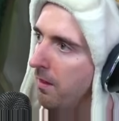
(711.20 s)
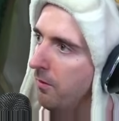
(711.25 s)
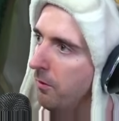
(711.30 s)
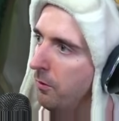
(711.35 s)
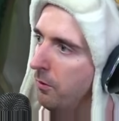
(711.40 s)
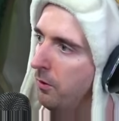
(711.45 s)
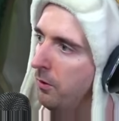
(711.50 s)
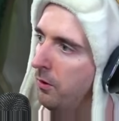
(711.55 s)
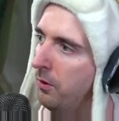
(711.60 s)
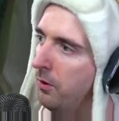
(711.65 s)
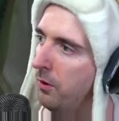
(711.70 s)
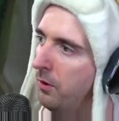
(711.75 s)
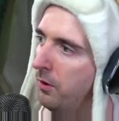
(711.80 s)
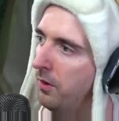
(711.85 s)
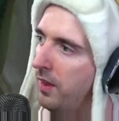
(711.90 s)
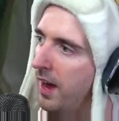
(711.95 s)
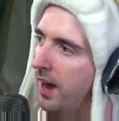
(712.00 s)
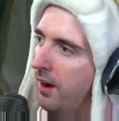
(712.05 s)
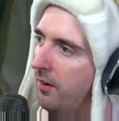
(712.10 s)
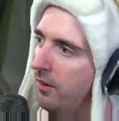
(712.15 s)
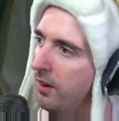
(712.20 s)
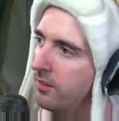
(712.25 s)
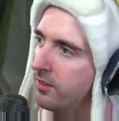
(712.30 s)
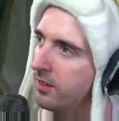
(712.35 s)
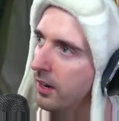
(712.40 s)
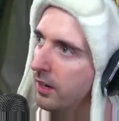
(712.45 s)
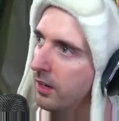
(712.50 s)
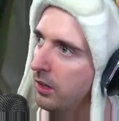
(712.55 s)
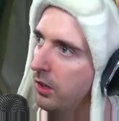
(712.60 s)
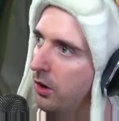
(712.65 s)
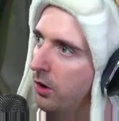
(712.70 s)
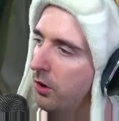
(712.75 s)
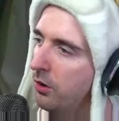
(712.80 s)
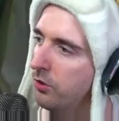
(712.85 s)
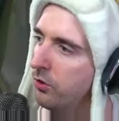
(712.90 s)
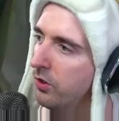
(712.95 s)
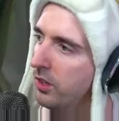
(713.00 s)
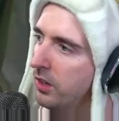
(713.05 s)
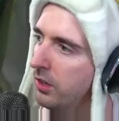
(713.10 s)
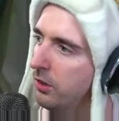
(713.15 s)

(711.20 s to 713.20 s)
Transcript: Woo, that was a close one,